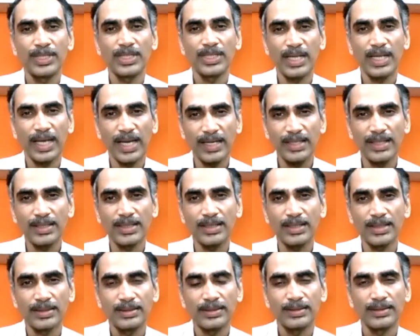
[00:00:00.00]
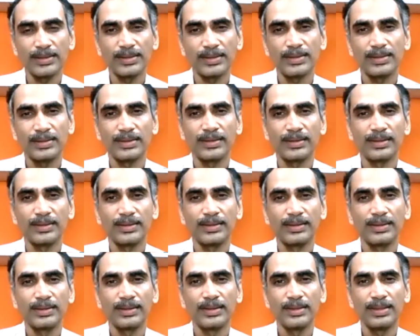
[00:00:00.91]
But can it?
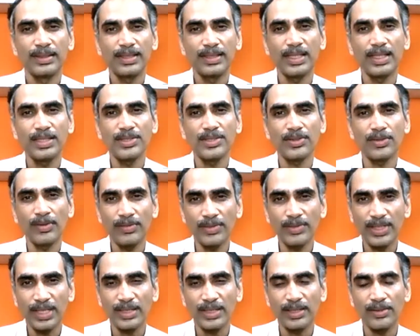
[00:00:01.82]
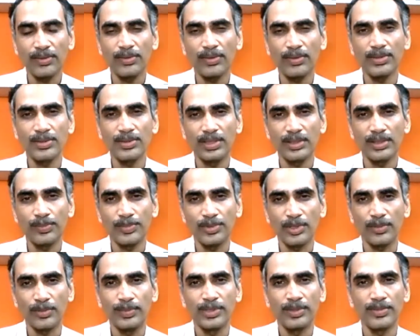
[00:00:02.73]
It can solve technological
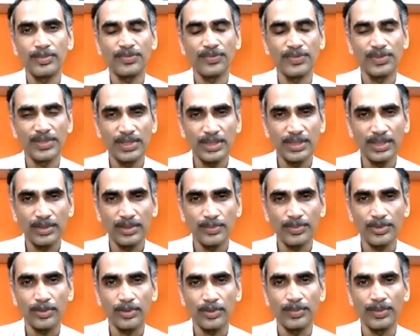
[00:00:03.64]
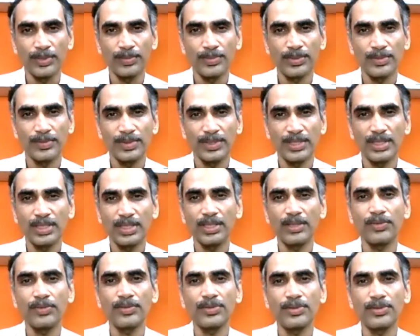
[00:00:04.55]
problems, physical problems, but it
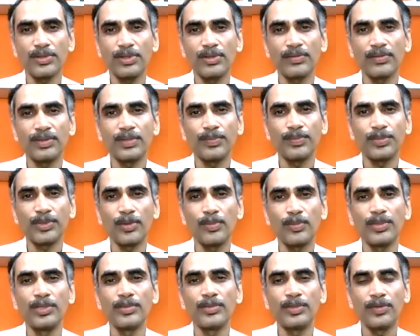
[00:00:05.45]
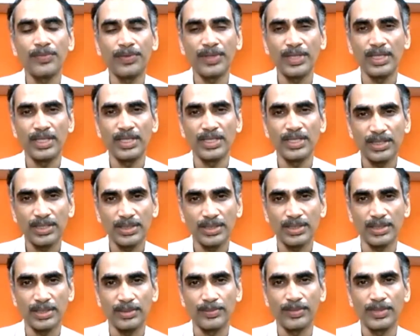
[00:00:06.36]
cannot solve the problem of
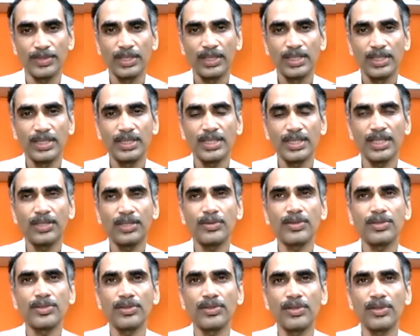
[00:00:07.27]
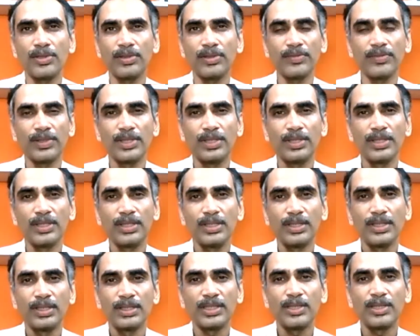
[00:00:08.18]
relationship. It cannot solve
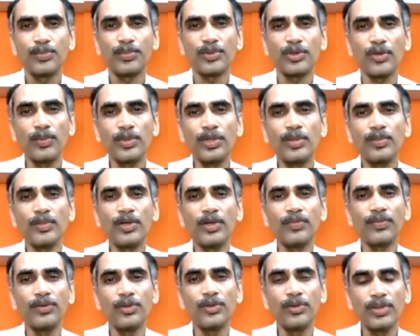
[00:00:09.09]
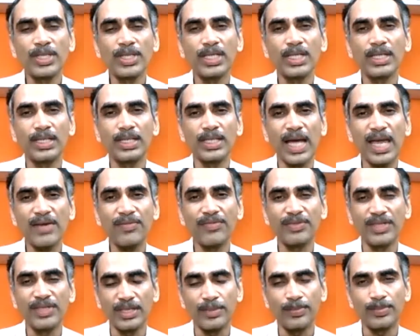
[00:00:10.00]
the problem of looking
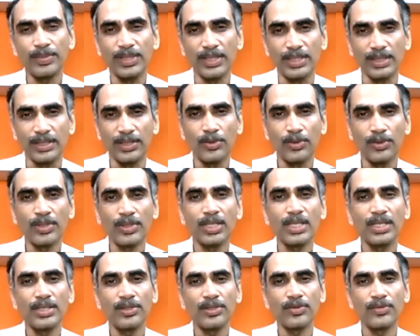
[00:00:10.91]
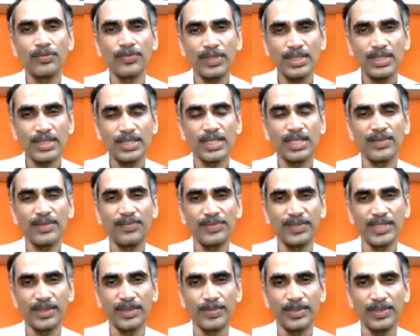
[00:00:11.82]
life deeply, looking into oneself
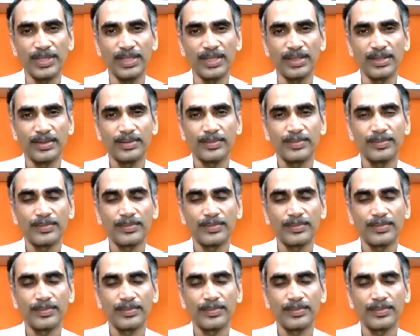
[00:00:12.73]
deeply.